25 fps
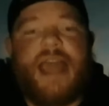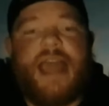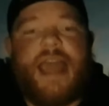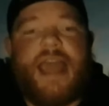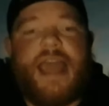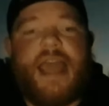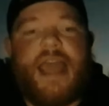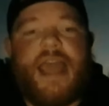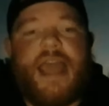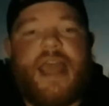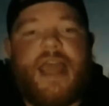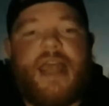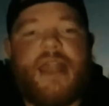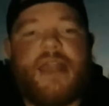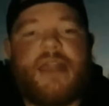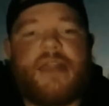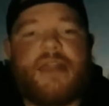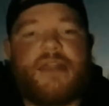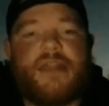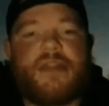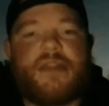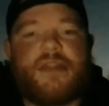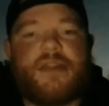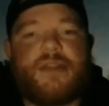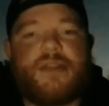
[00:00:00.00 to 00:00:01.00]

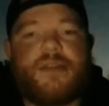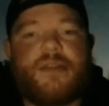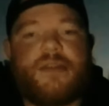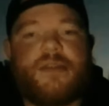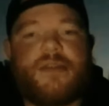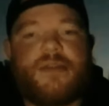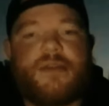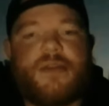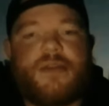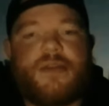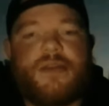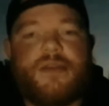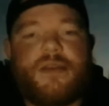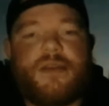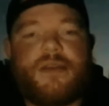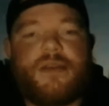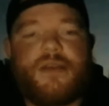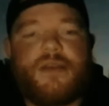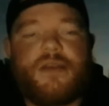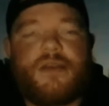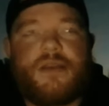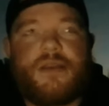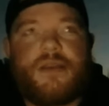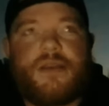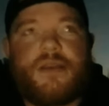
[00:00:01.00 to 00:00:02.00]
and
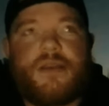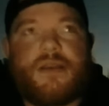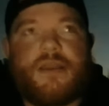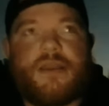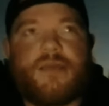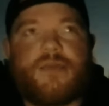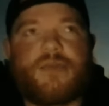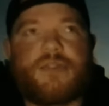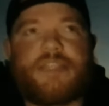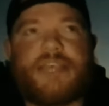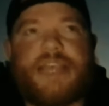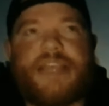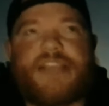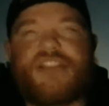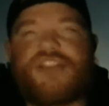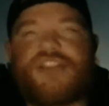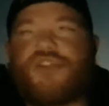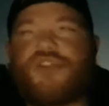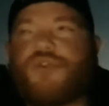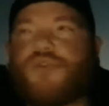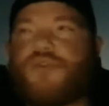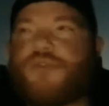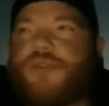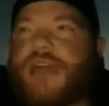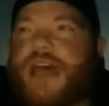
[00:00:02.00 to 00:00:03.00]
it was like
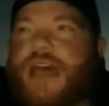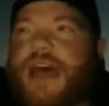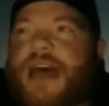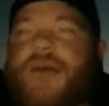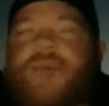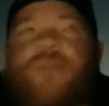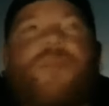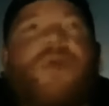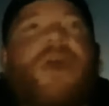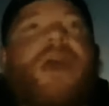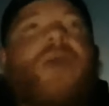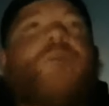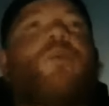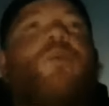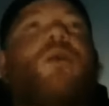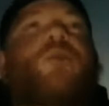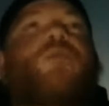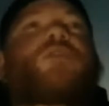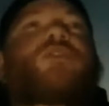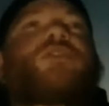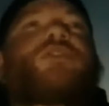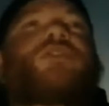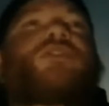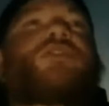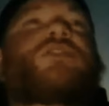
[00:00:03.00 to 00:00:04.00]
2000 babe when
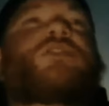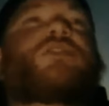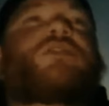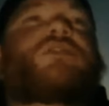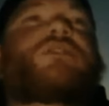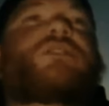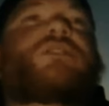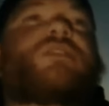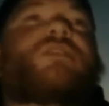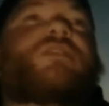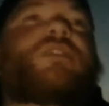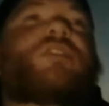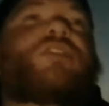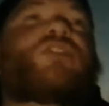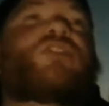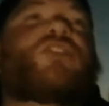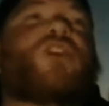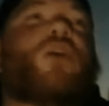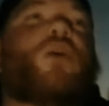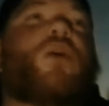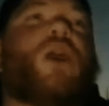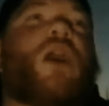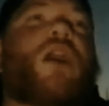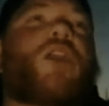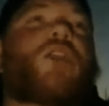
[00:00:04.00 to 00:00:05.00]
was the TV
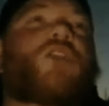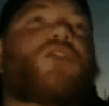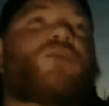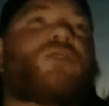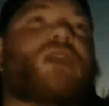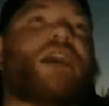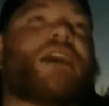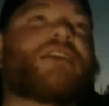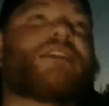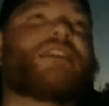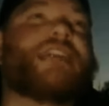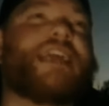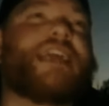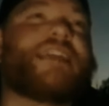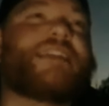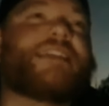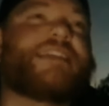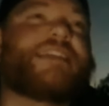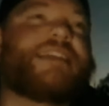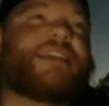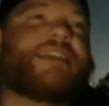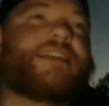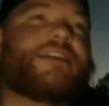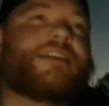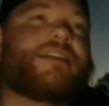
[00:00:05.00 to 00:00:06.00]
show on
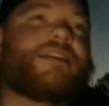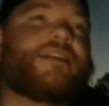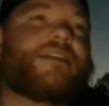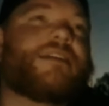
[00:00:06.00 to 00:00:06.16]
2018